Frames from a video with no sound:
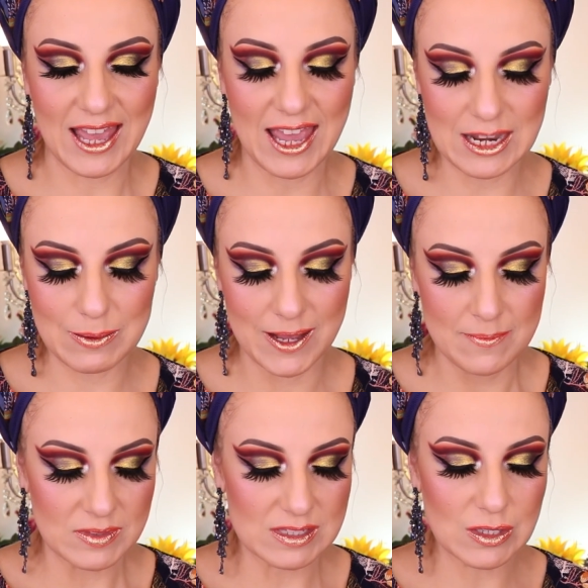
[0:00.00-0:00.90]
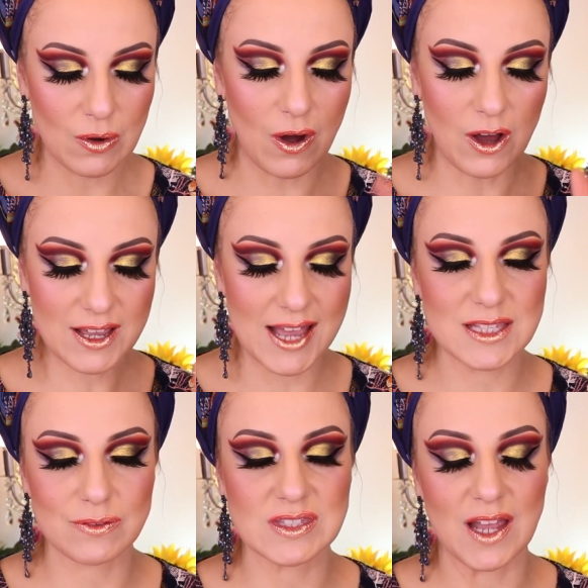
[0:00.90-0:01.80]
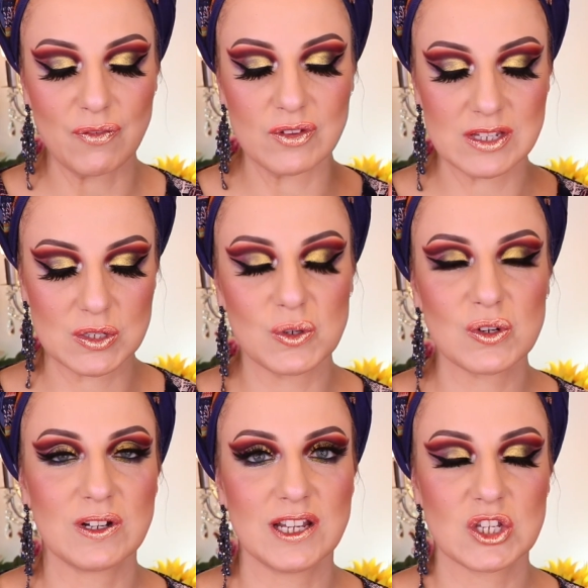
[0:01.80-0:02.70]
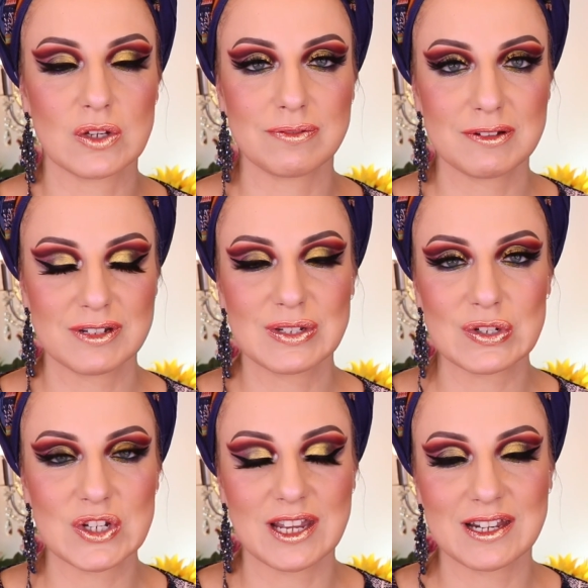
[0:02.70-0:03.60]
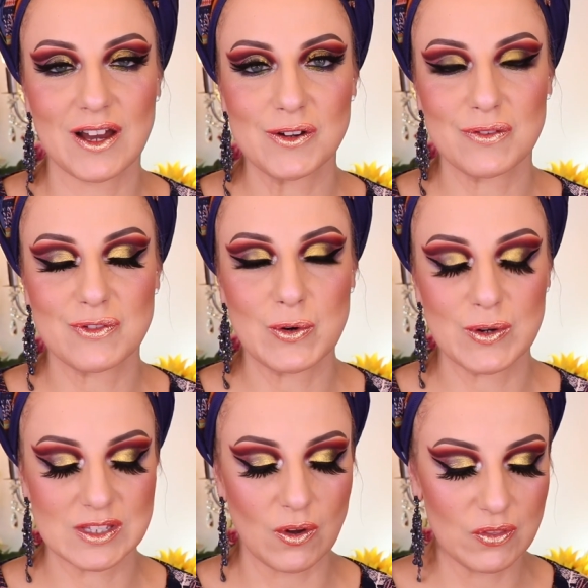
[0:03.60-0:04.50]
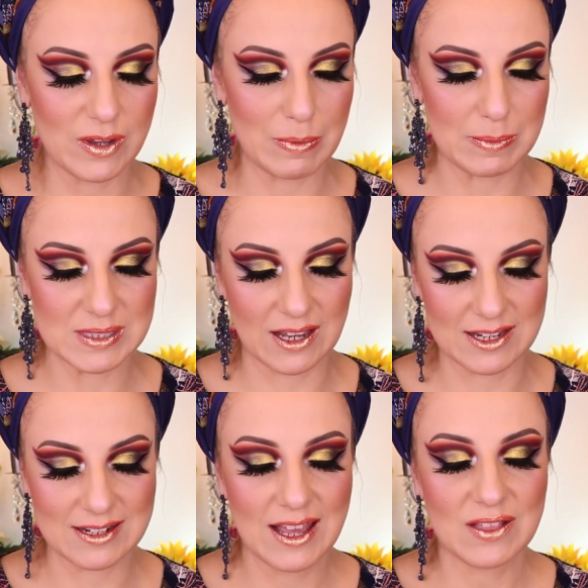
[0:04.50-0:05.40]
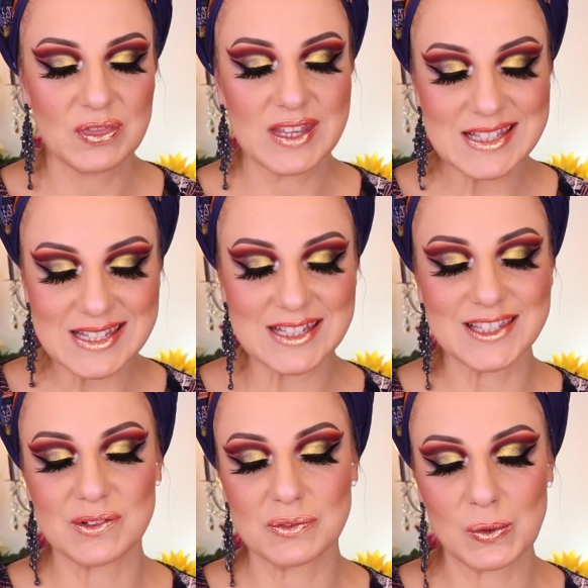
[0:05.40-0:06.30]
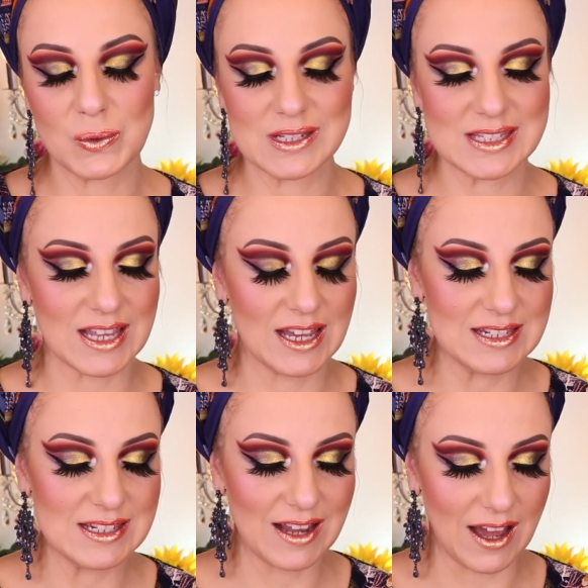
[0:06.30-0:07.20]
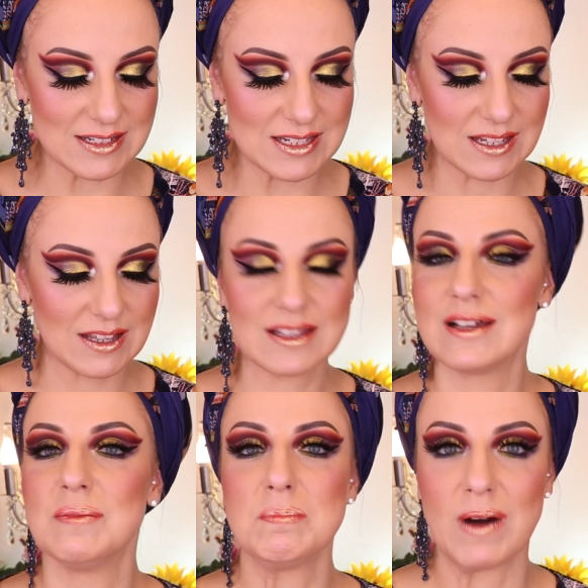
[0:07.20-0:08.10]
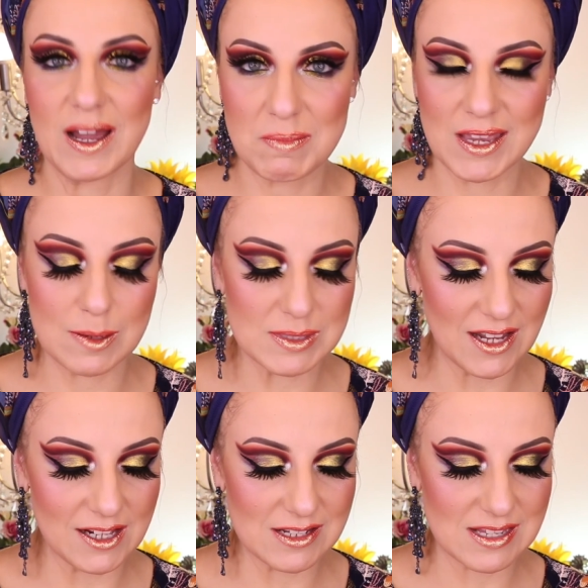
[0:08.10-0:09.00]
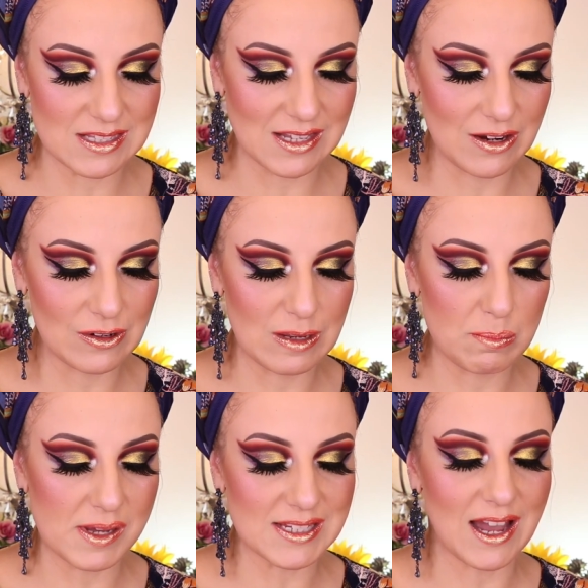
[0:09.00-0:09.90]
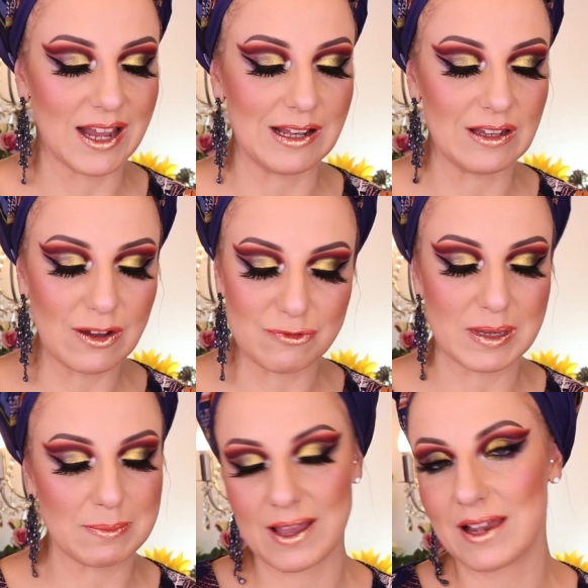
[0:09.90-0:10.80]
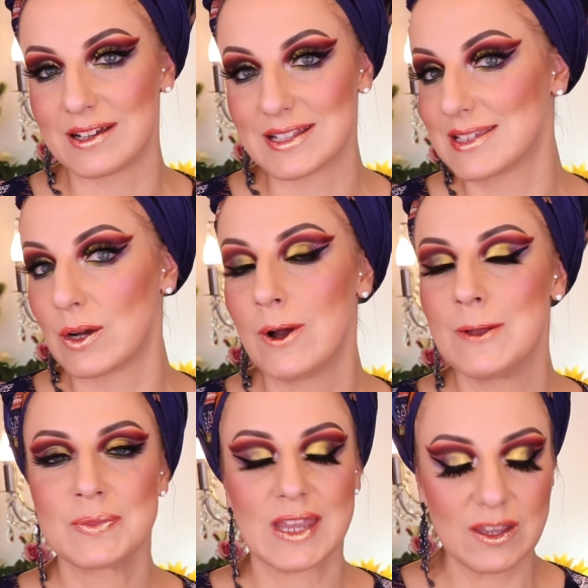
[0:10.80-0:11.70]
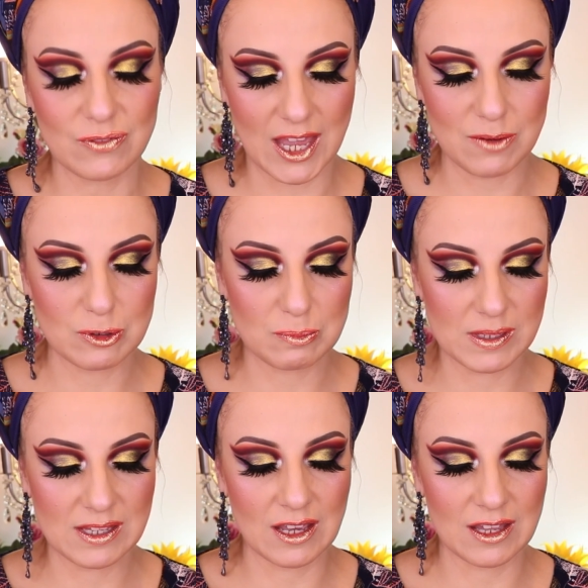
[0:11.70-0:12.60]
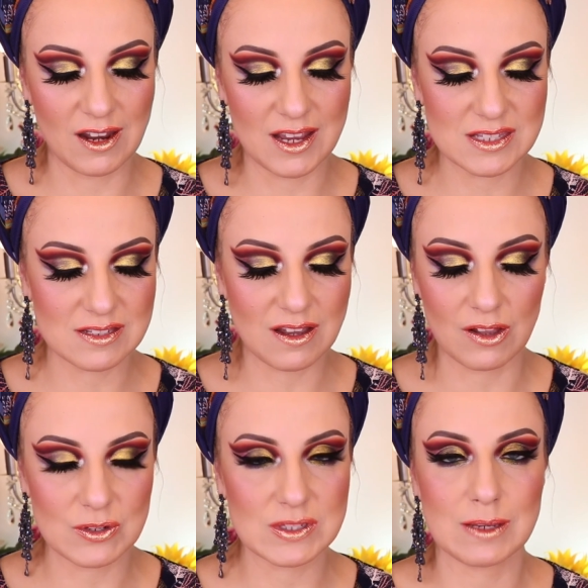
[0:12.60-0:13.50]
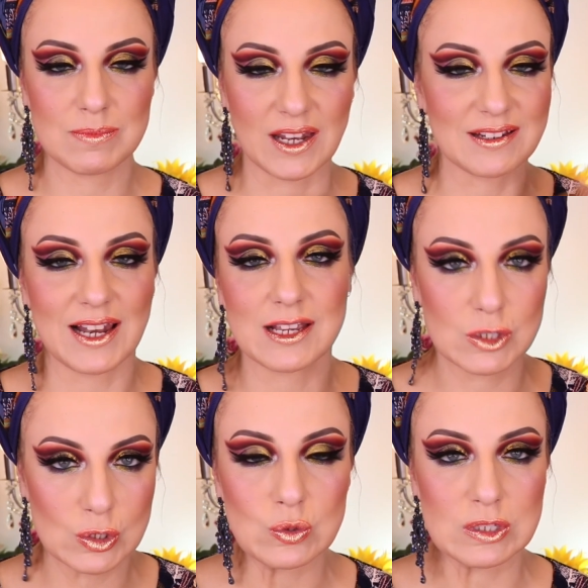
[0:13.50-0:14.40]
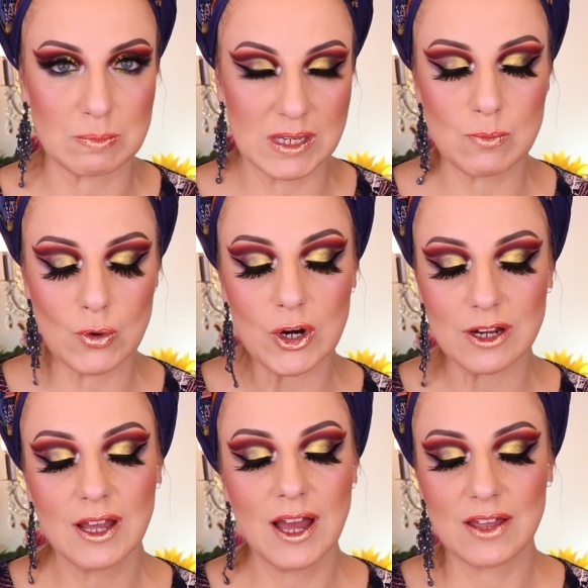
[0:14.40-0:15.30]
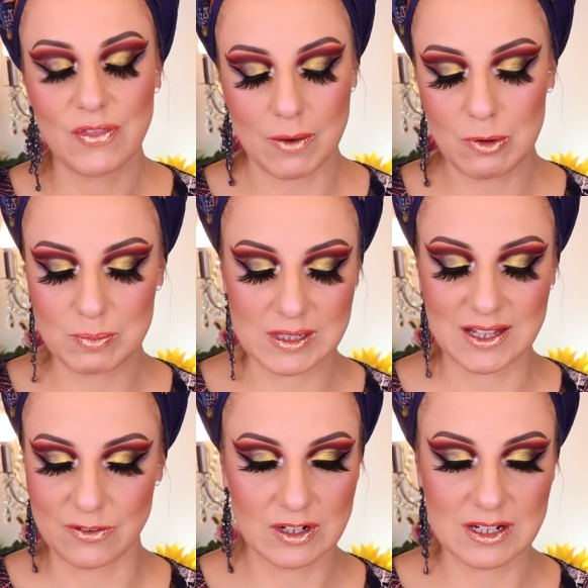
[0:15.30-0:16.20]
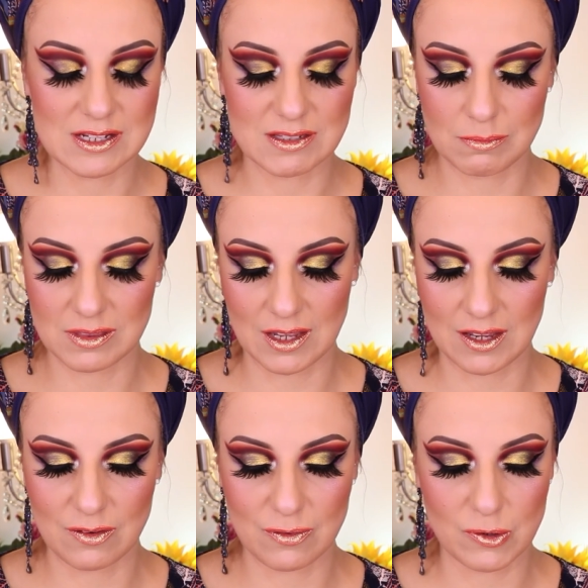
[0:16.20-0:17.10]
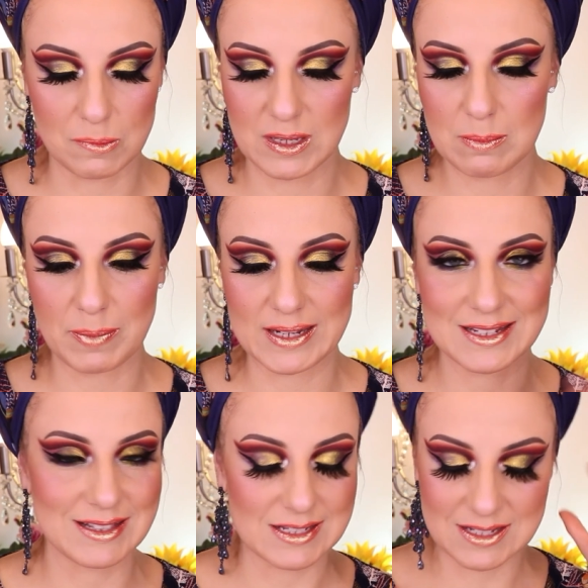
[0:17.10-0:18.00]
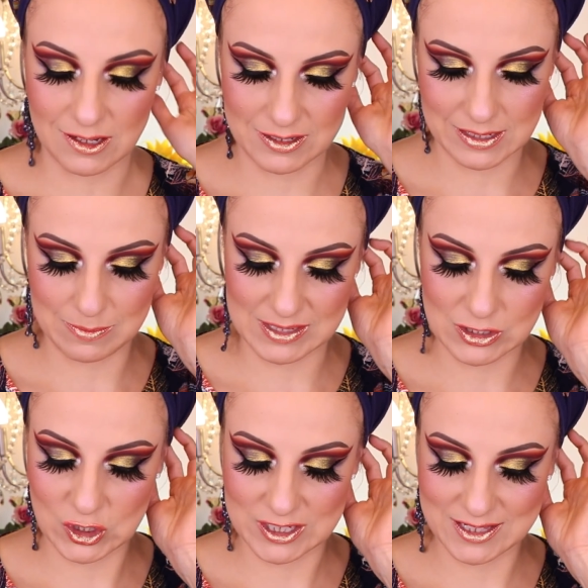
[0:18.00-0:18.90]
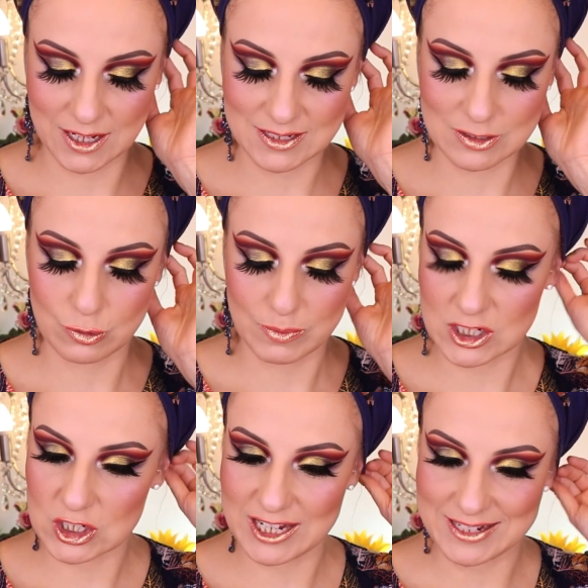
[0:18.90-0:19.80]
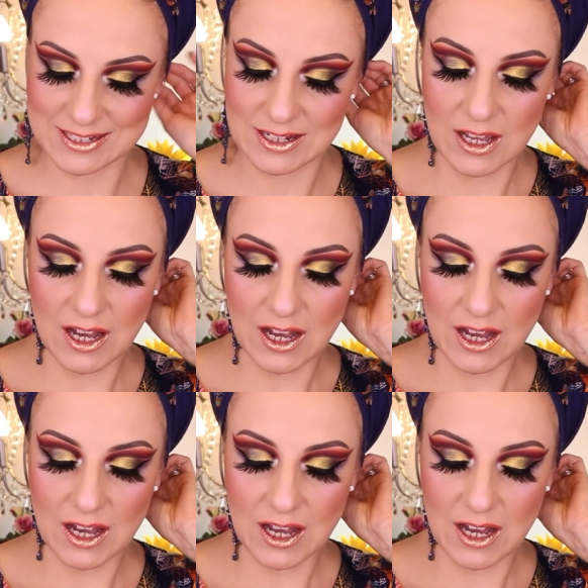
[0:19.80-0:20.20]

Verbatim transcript: Anyway, so all kinds of stuff, this whole collection, feel free to check it out, of course, on their website. This is, of course, not my makeup style necessarily, but I love big palettes, so if that would be a nice color scheme that like suits me more, that would be definitely something for me, but this color scheme is just not too much it.